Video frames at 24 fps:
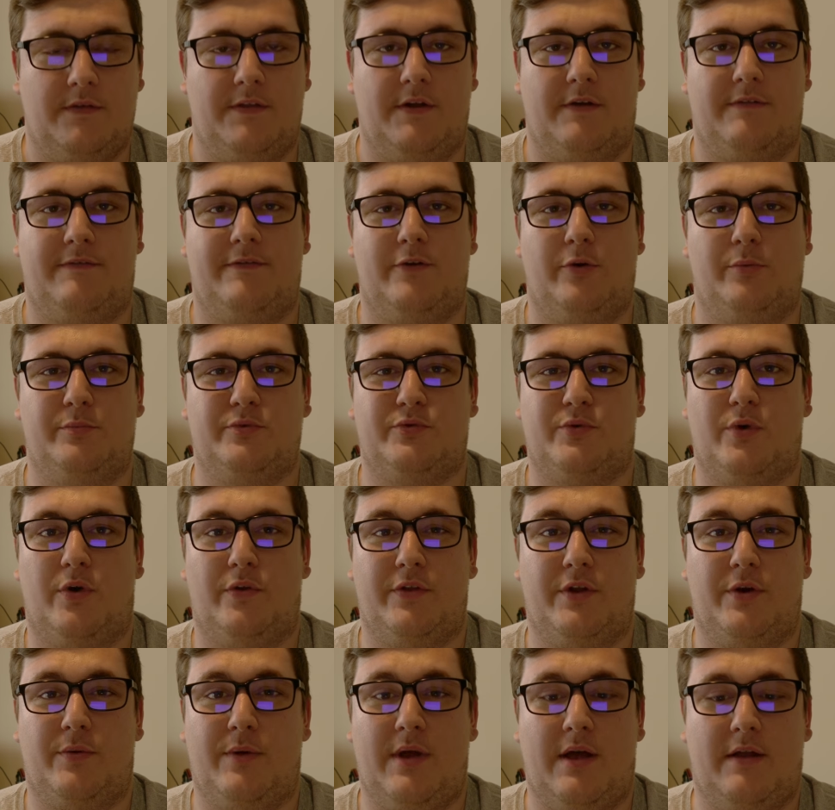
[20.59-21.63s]
Their films were
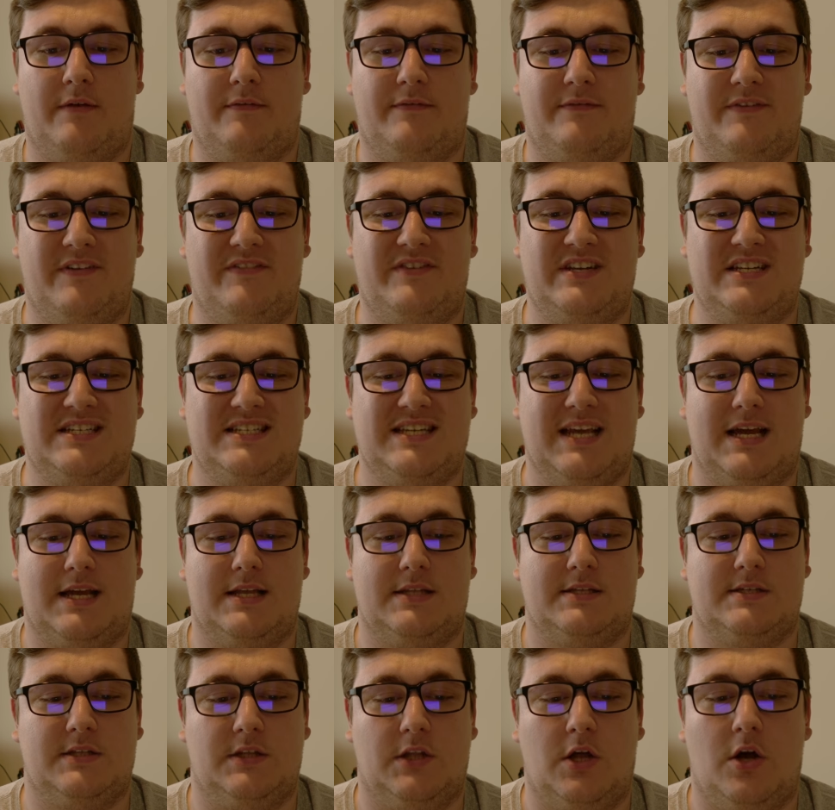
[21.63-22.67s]
only around 50
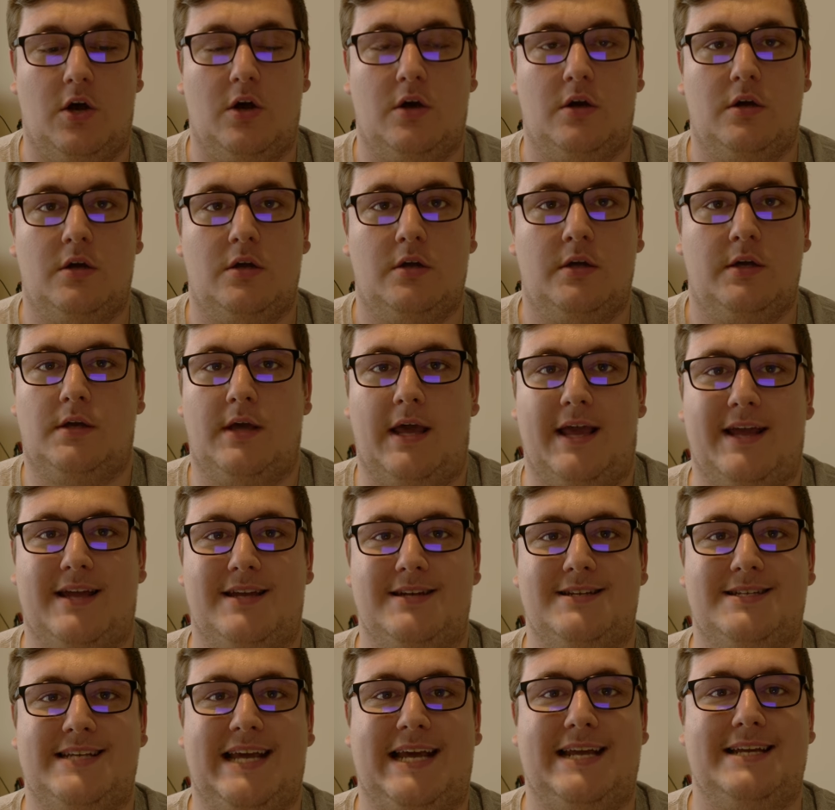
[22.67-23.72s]
seconds long and
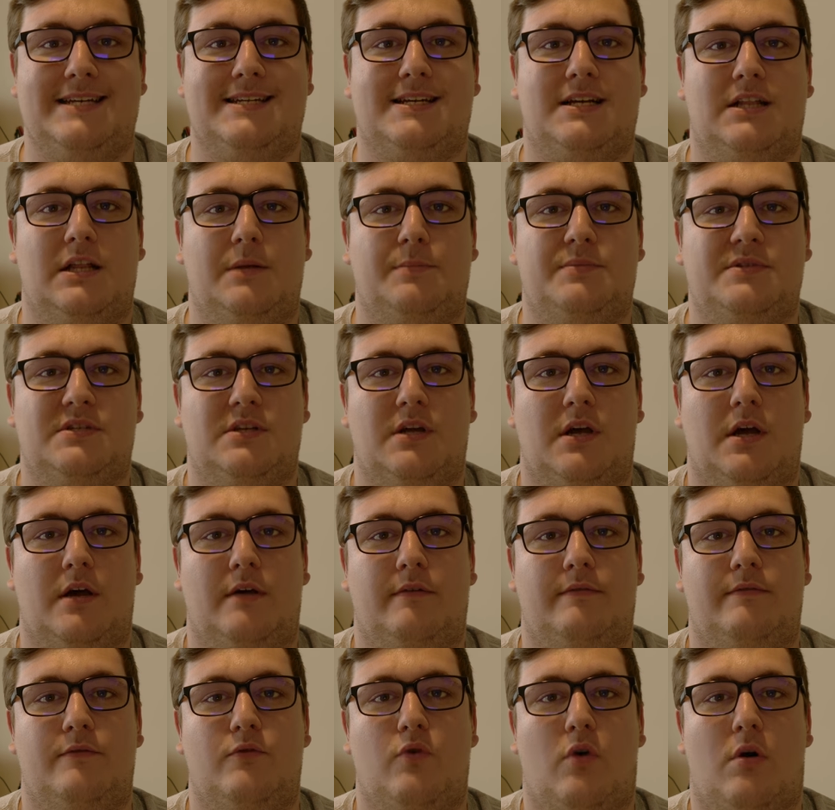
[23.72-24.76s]
contained clips
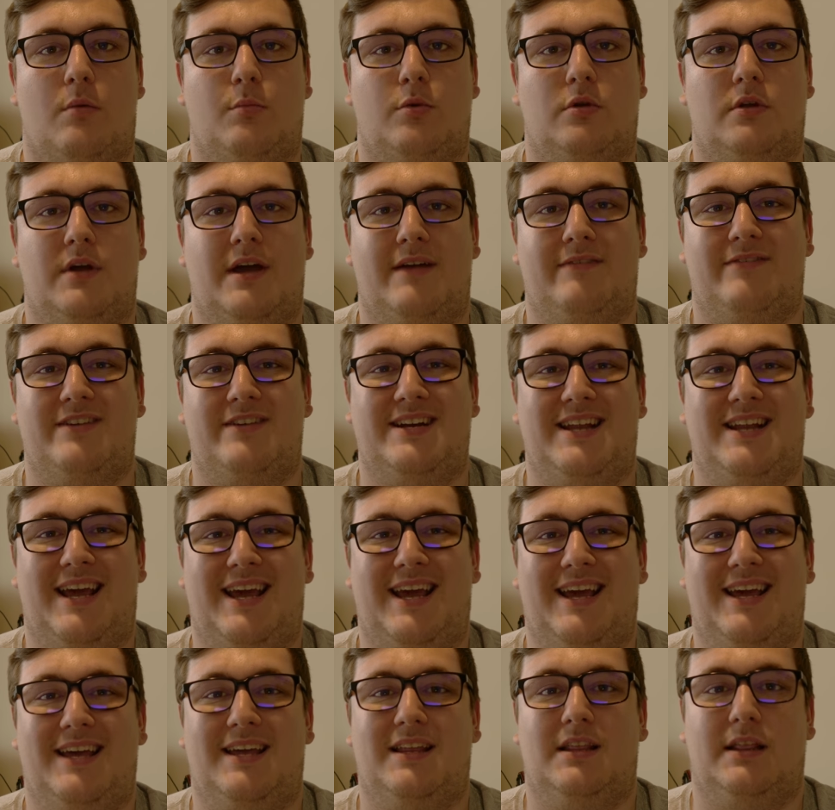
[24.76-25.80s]
of normal
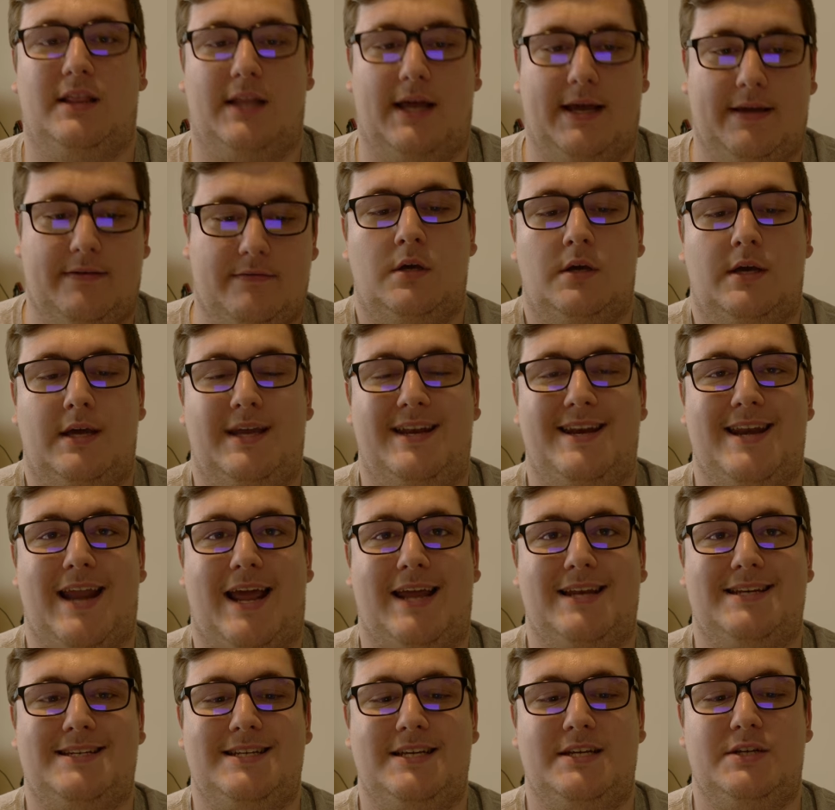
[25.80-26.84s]
everyday life. In
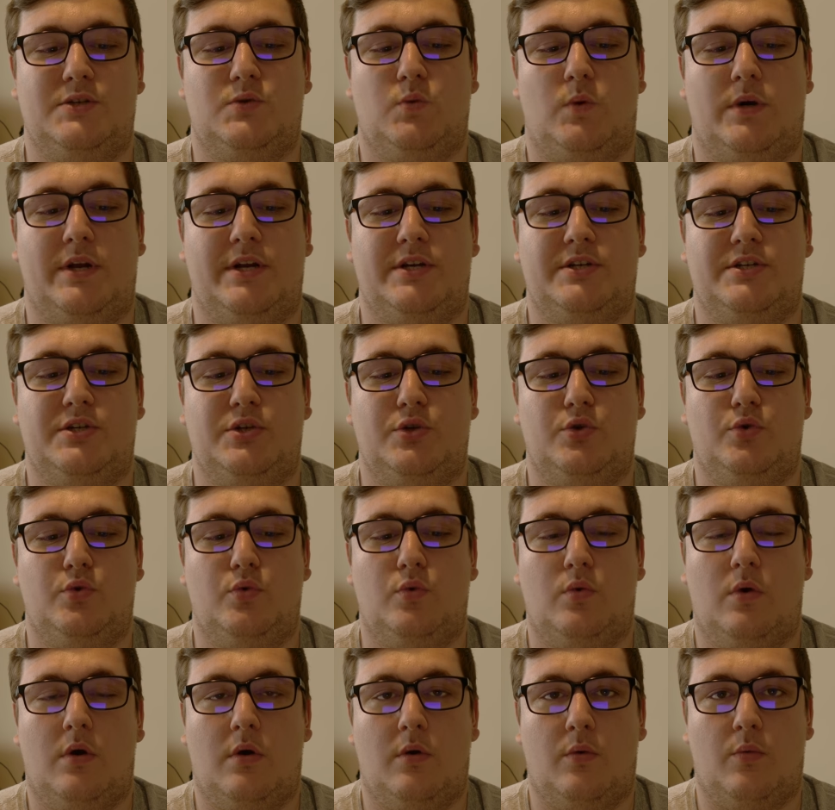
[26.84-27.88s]

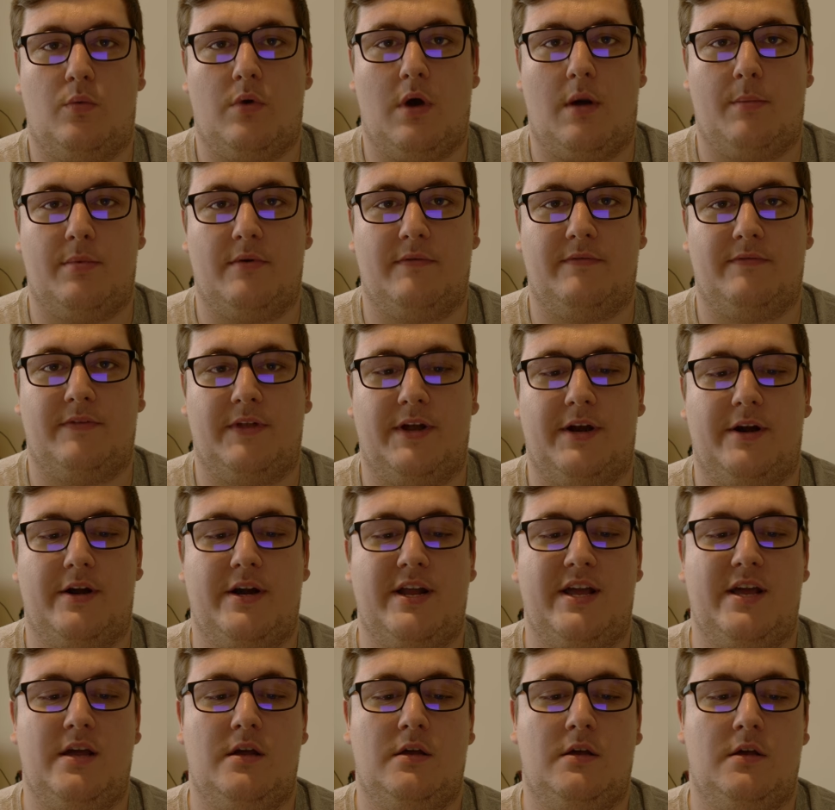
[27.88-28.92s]
1922, Robert
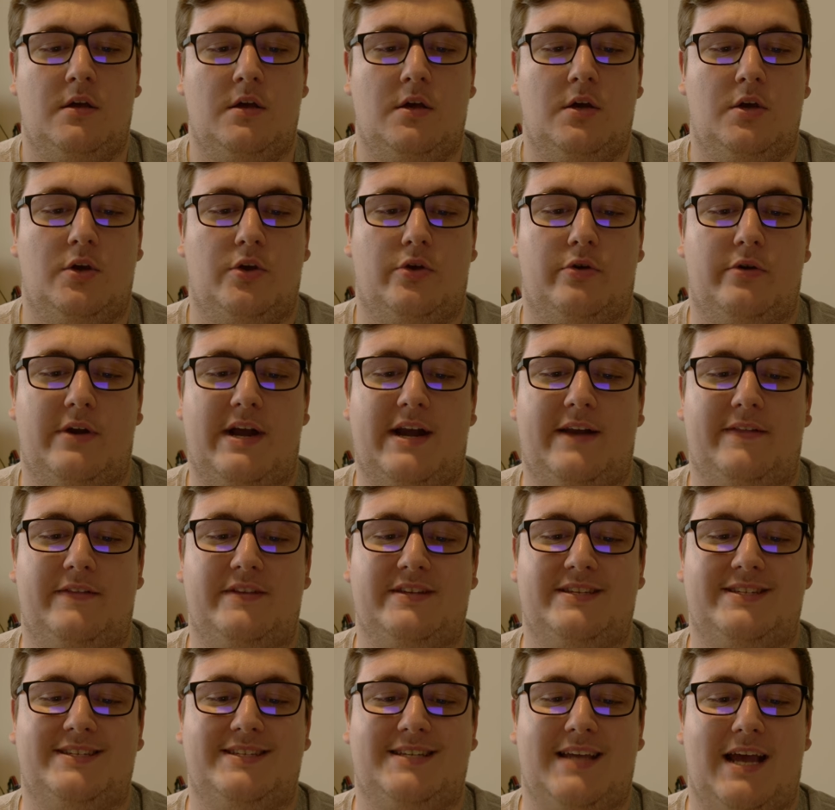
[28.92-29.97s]
Flaherty created the
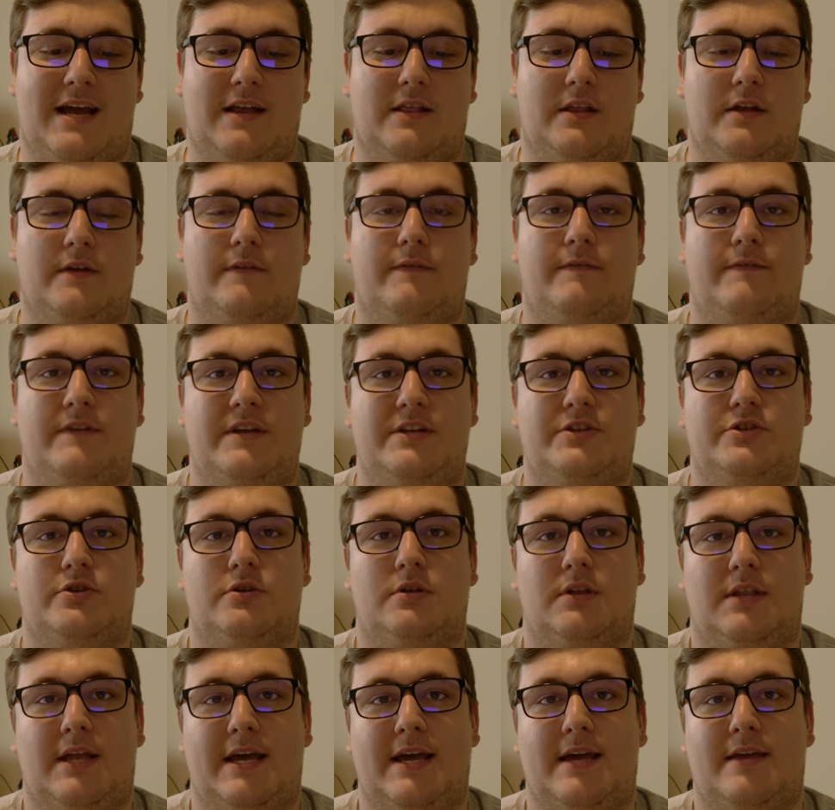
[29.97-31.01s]
silent
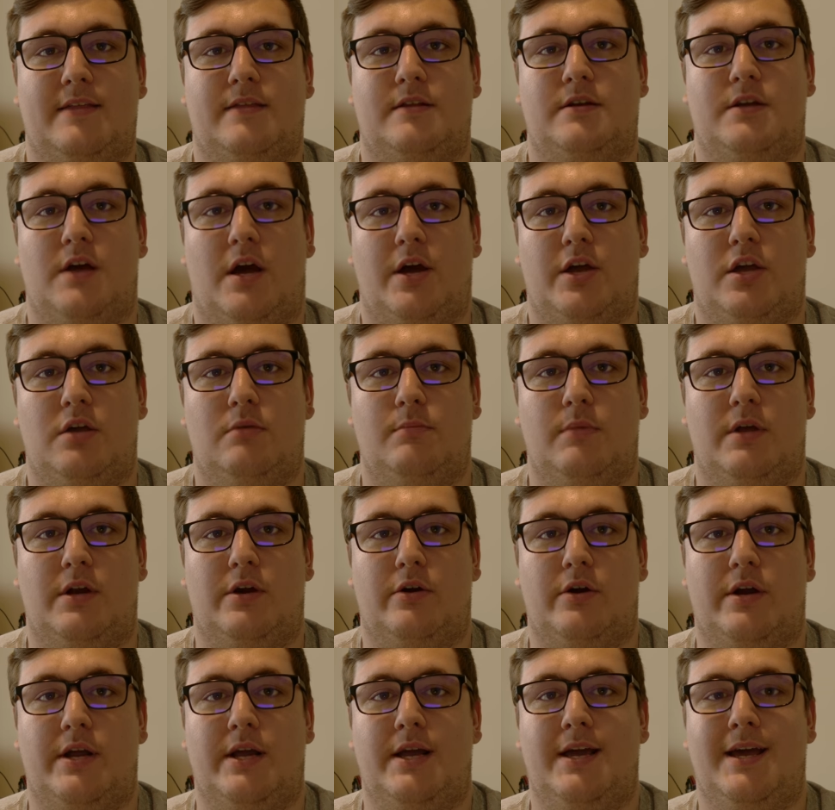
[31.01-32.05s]
feature-length
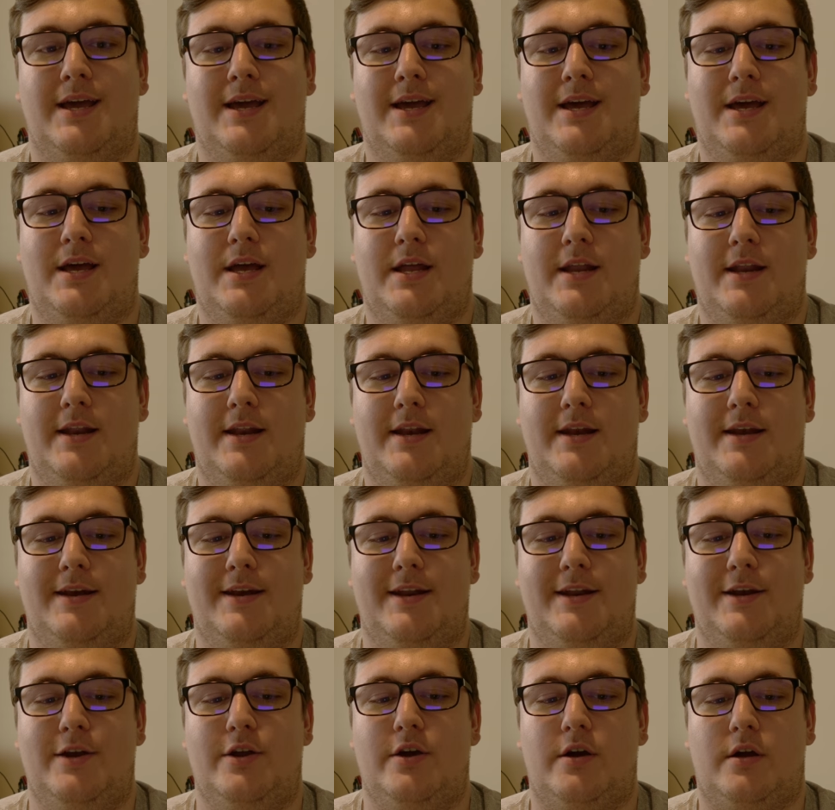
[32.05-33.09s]
documentary,
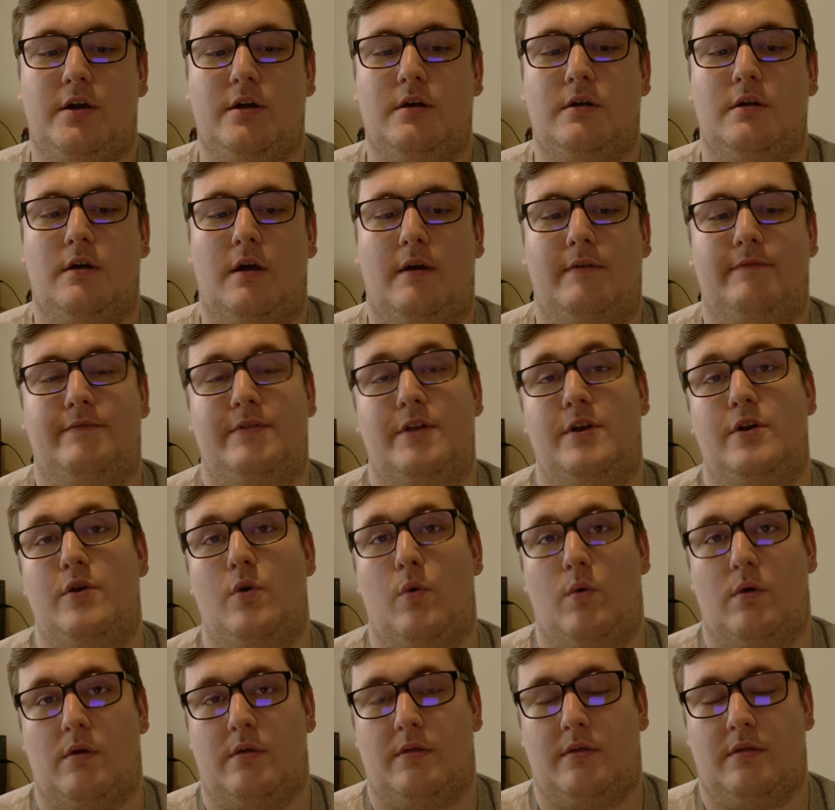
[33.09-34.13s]
Nanook of the
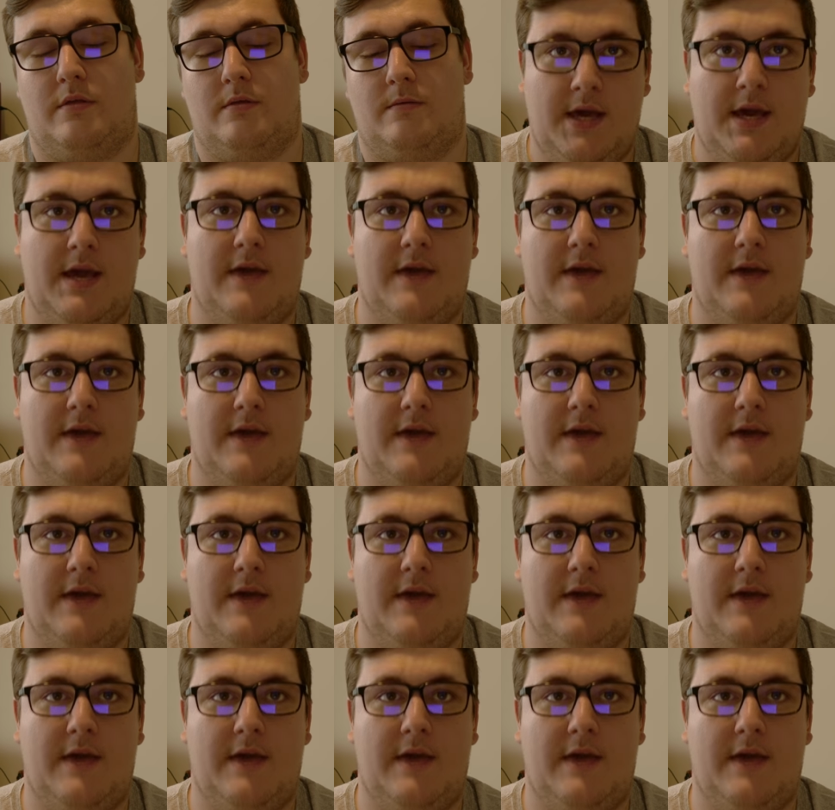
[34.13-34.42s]
North.